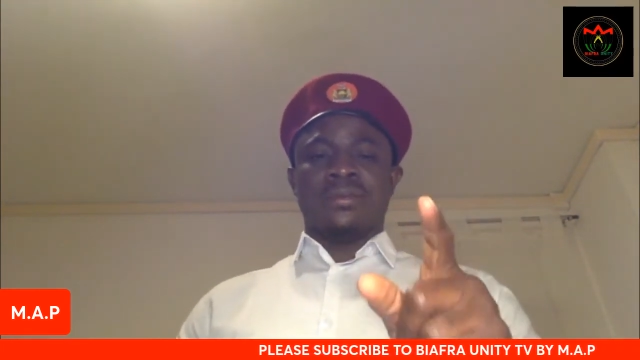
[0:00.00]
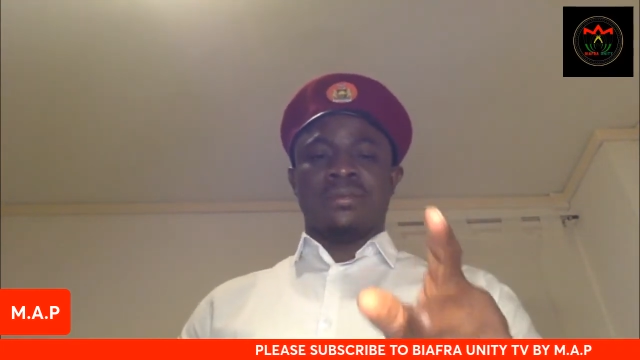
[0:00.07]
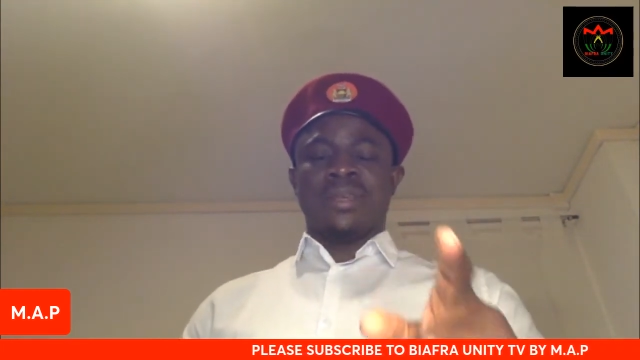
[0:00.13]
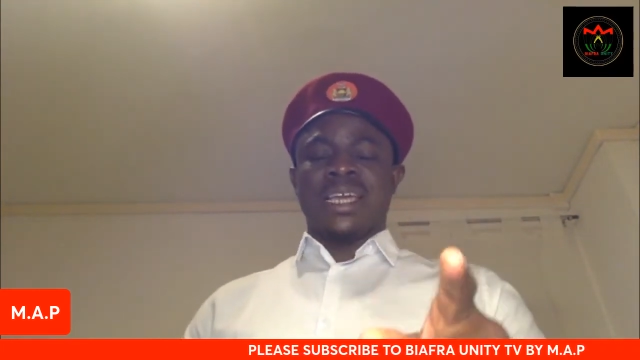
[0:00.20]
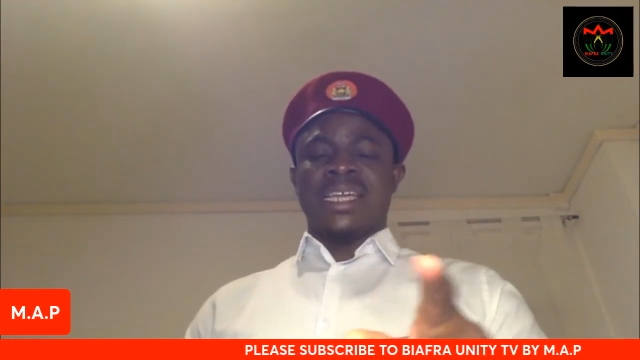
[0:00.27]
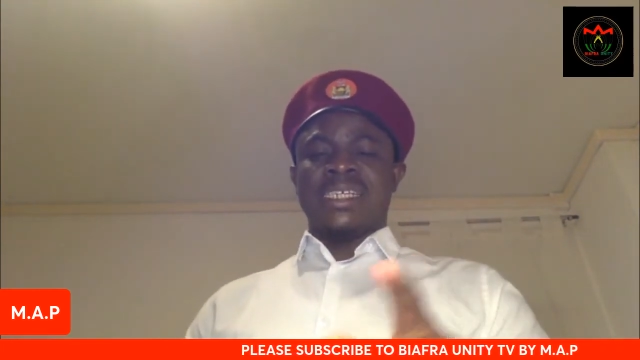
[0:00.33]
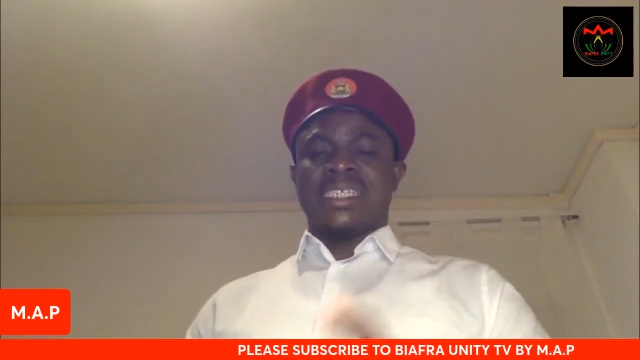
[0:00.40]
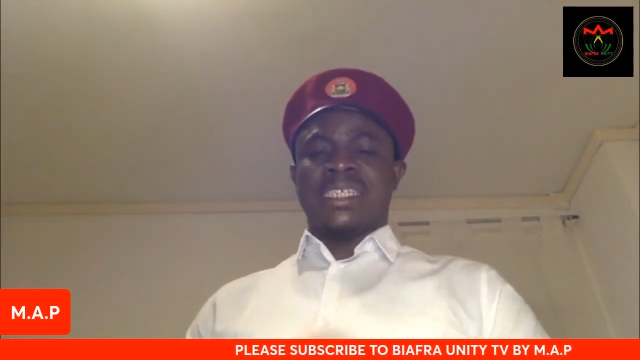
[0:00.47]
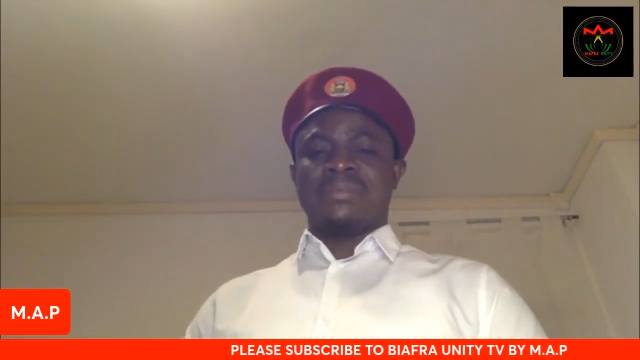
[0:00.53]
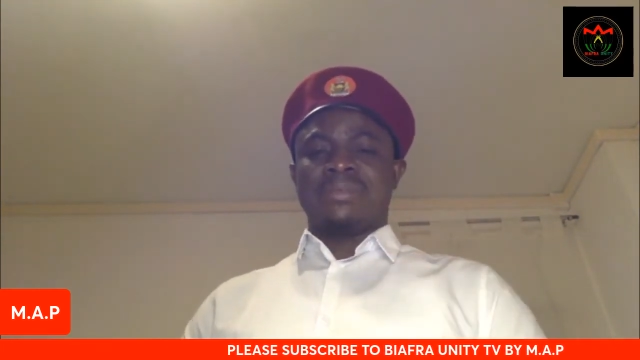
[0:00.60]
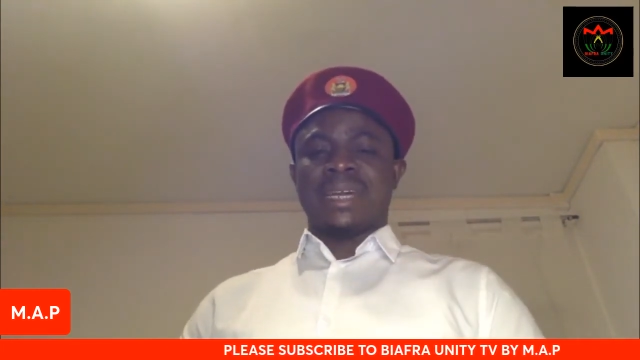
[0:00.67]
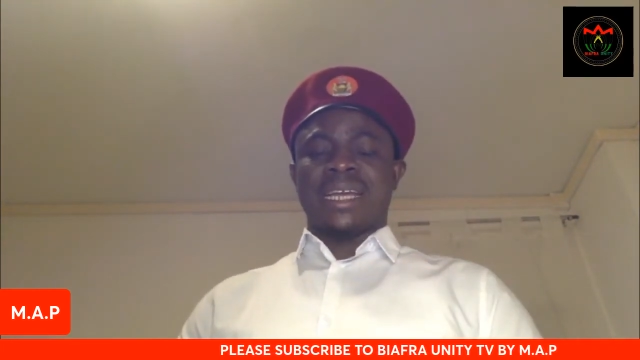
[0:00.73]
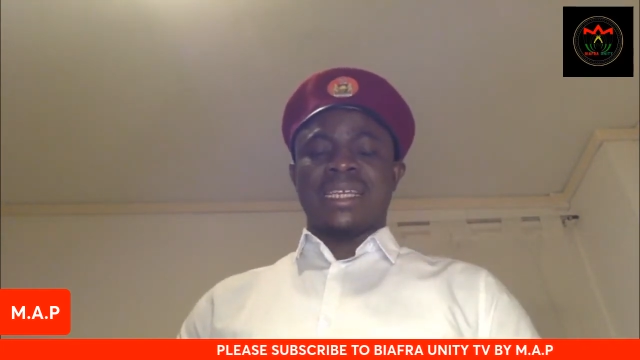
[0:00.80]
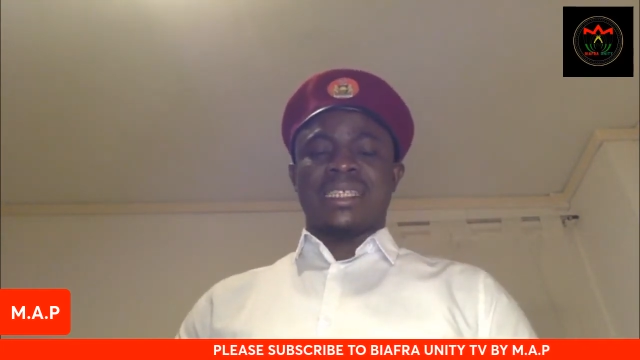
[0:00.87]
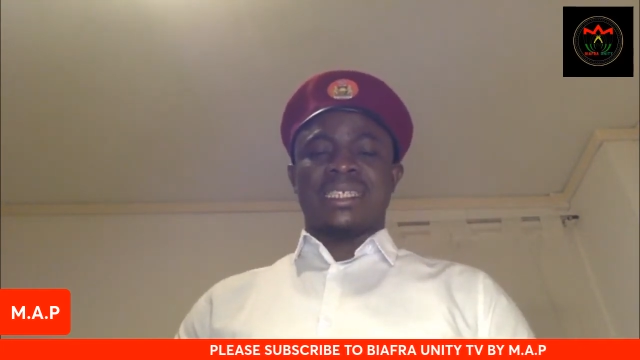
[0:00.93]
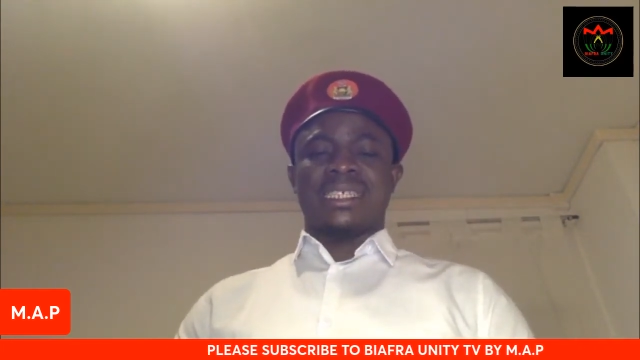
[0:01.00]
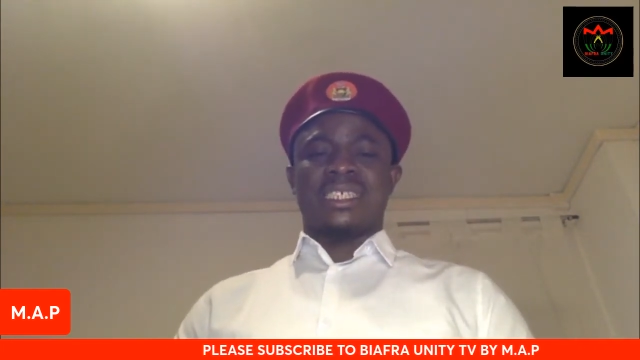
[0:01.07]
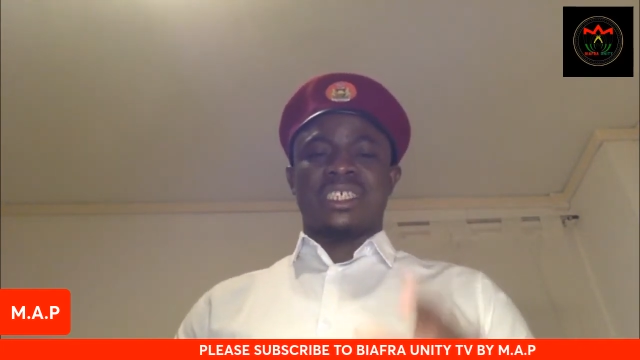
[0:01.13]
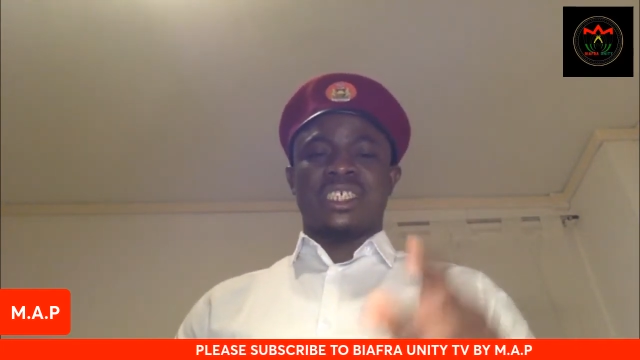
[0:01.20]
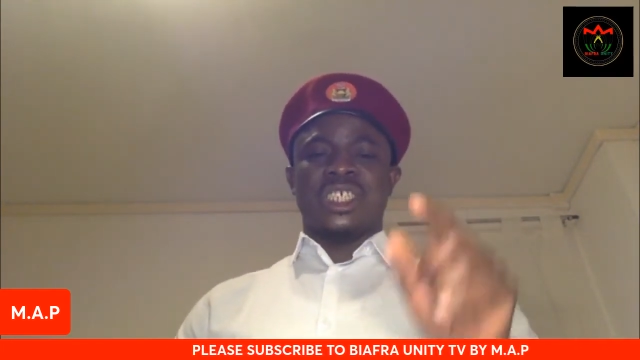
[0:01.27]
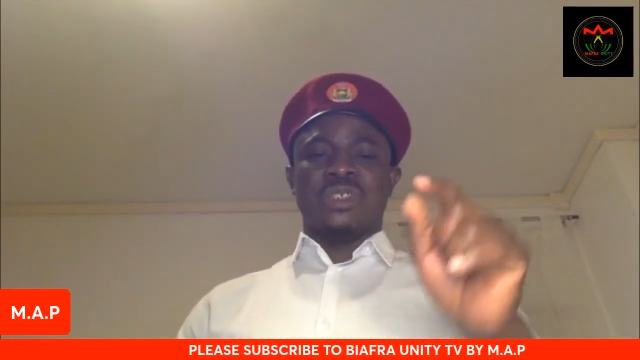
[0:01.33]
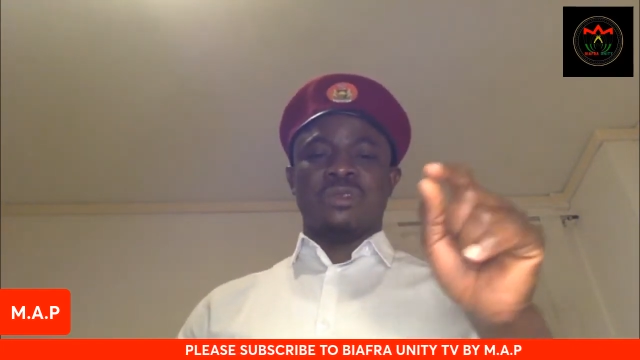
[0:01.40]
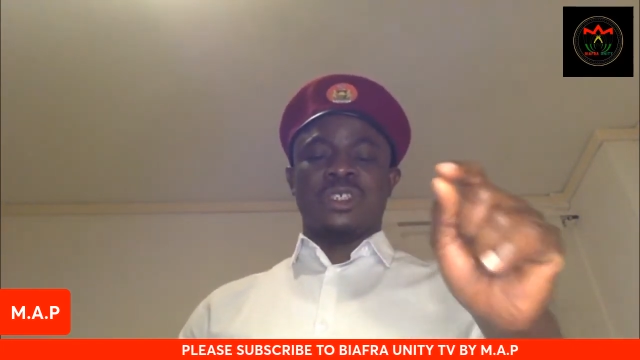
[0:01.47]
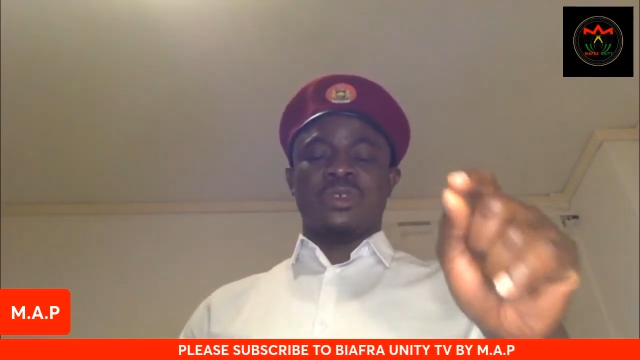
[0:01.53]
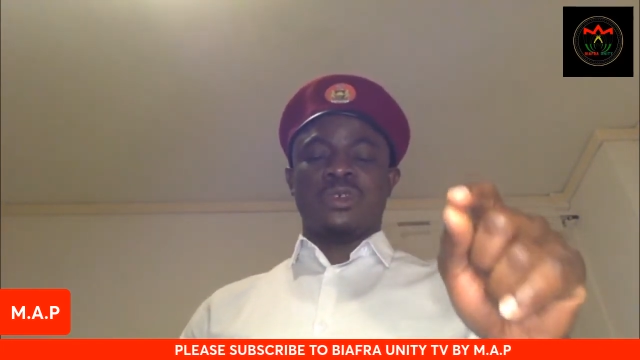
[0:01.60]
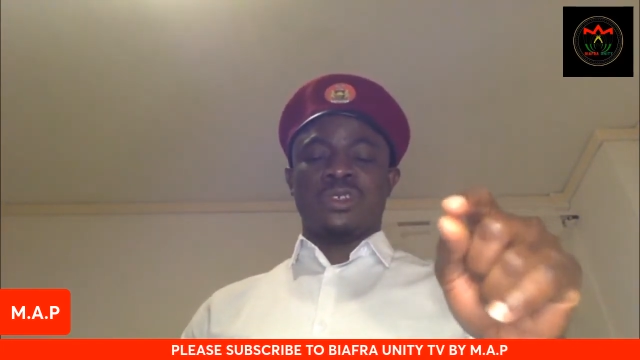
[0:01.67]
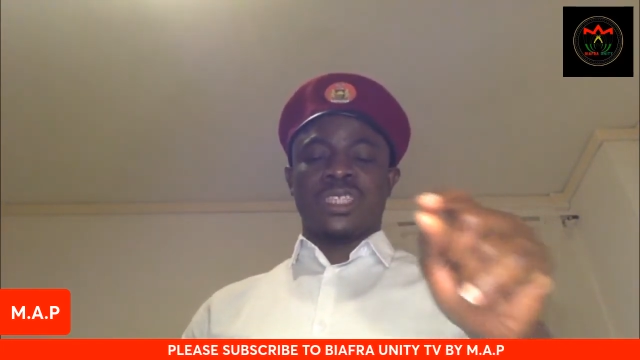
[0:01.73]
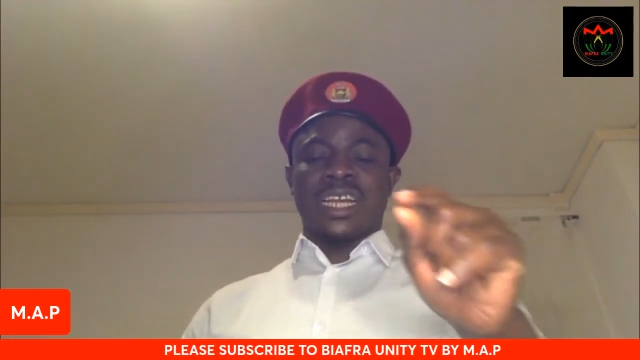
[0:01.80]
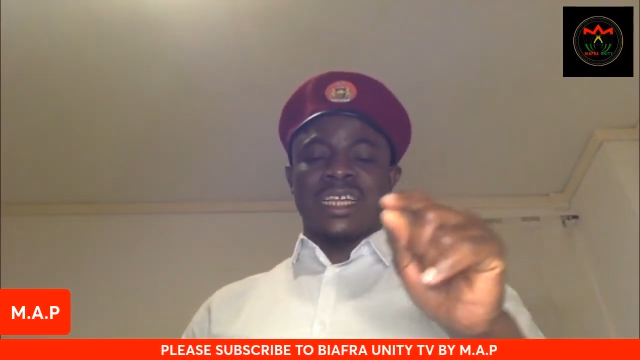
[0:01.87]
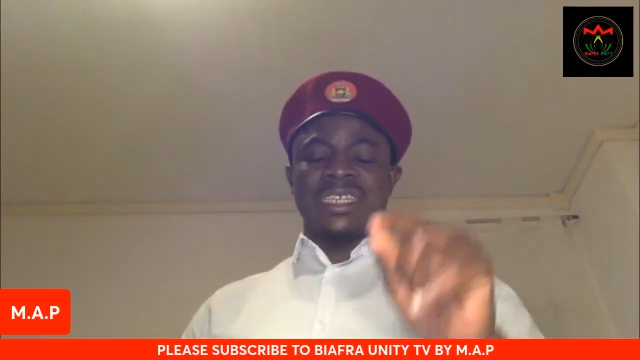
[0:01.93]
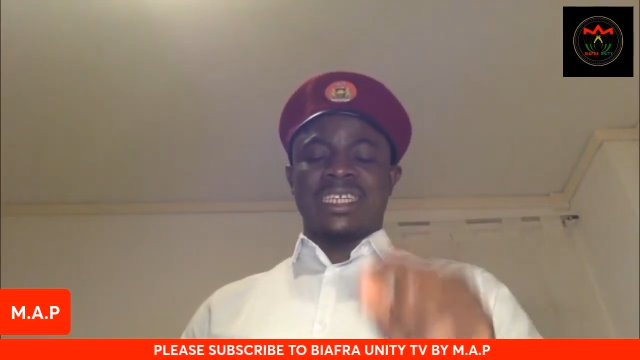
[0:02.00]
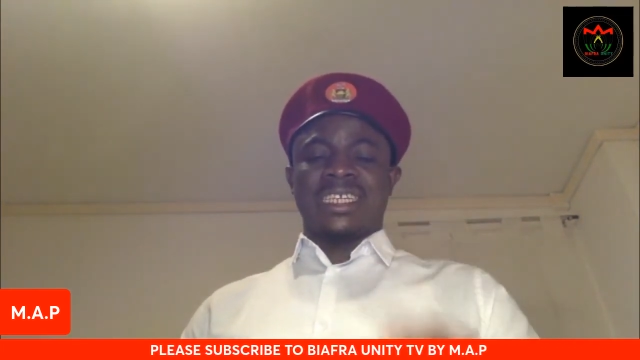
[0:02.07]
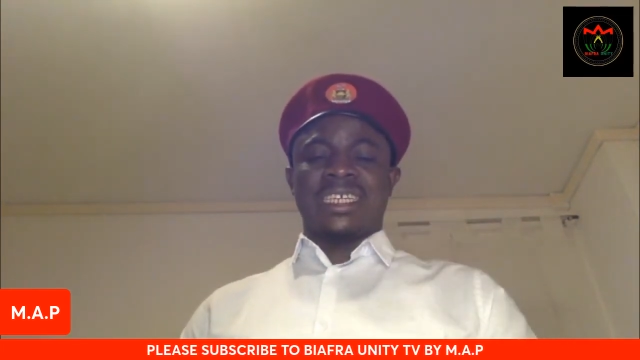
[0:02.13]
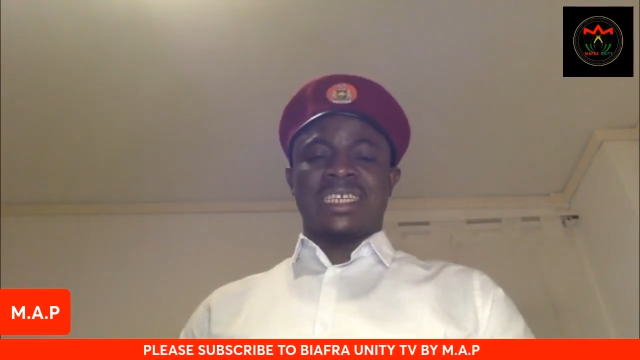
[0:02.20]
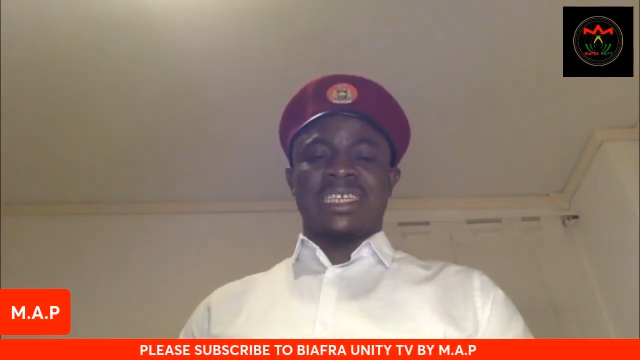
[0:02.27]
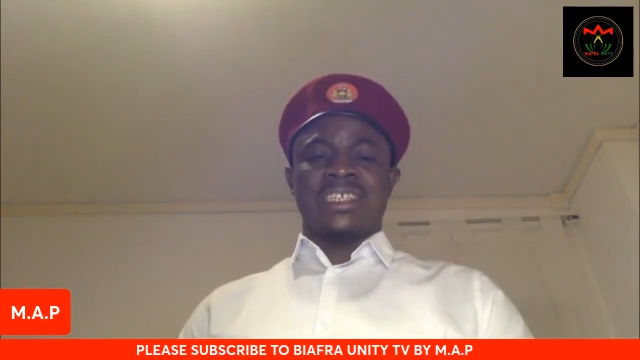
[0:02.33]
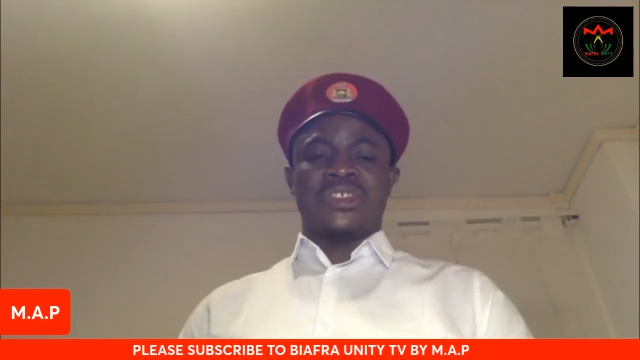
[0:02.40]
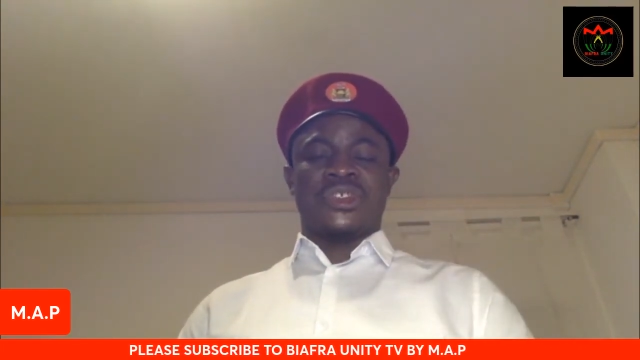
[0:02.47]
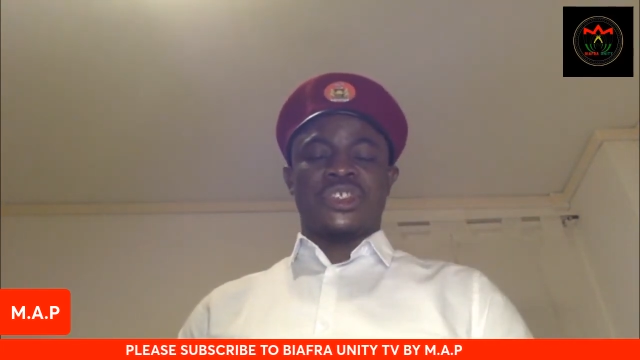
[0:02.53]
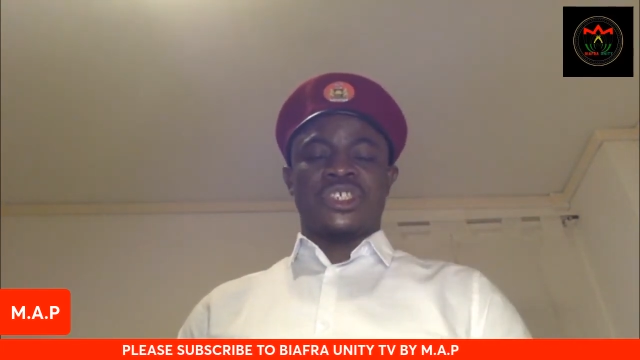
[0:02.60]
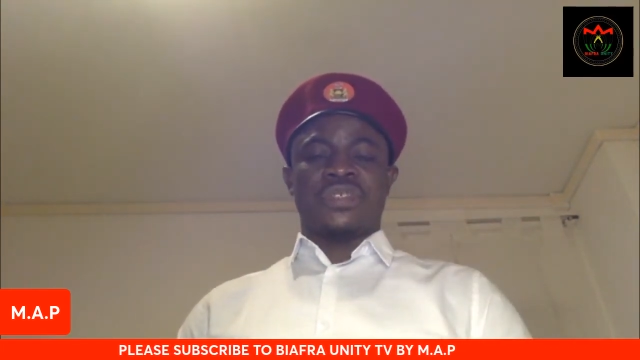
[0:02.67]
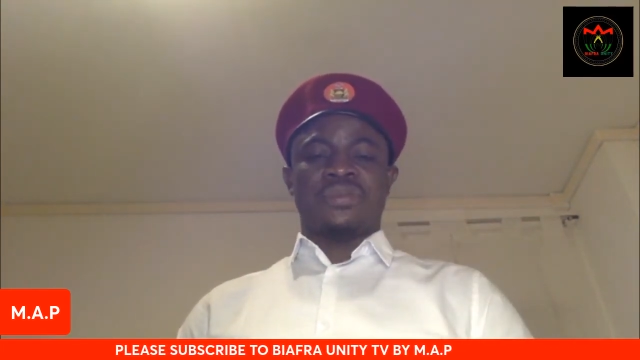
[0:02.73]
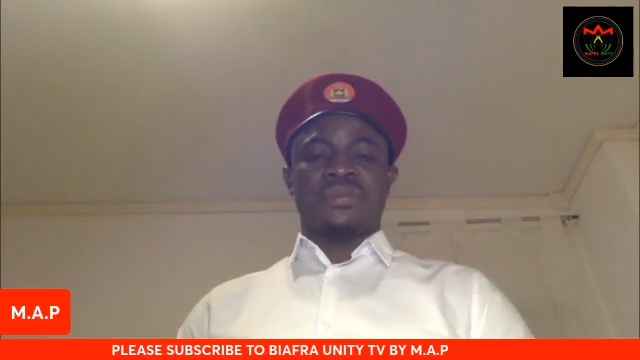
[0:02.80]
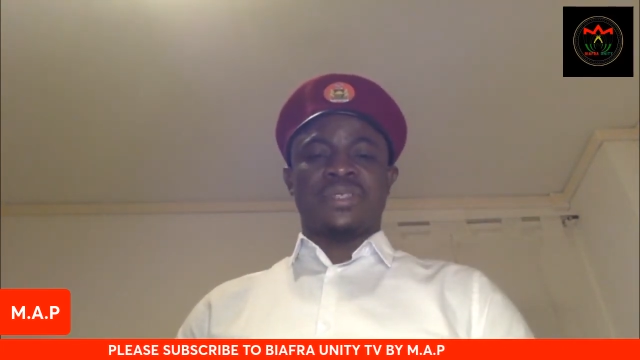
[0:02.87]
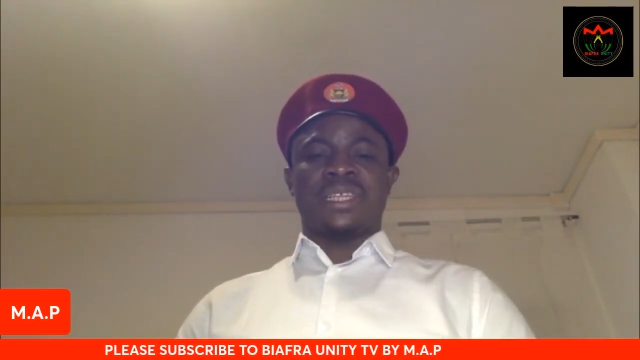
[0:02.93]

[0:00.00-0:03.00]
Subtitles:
bear it in mind, you will go down in history